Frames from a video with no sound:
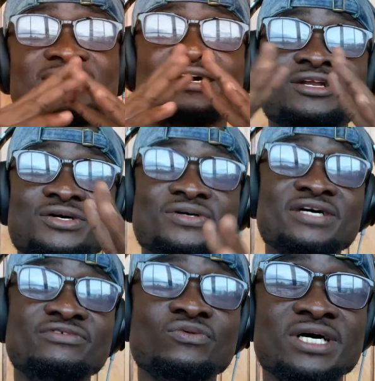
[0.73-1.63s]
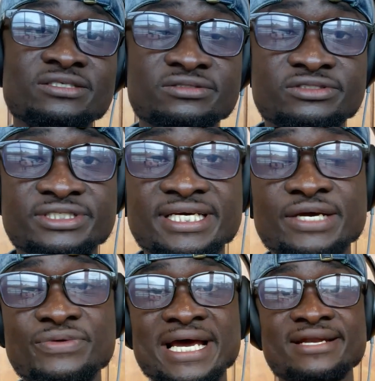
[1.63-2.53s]
Hello everyone,
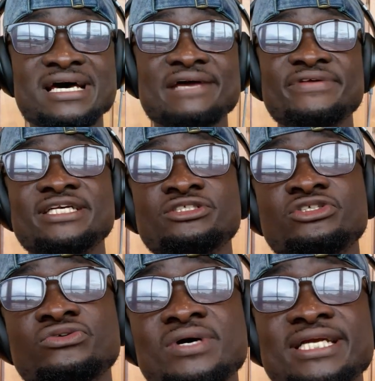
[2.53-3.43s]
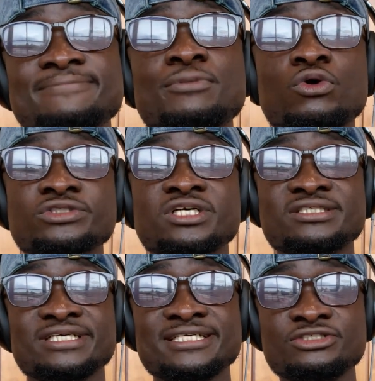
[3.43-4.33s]
today we are diving into an
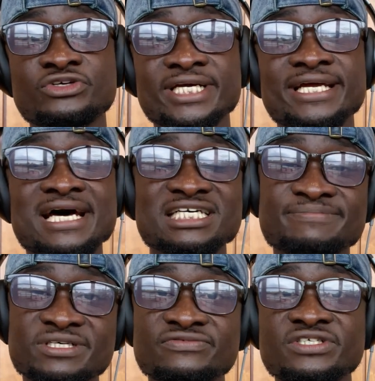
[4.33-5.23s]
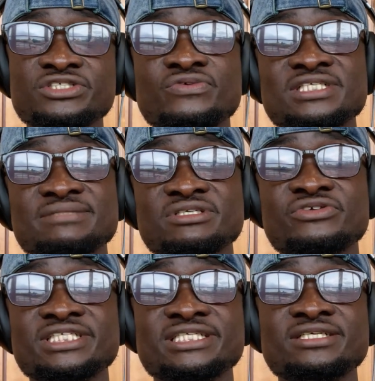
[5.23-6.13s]
important and intriguing aspect of the US
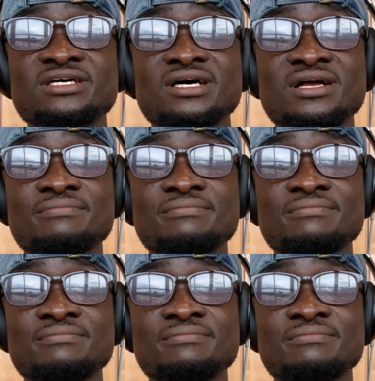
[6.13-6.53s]
immigration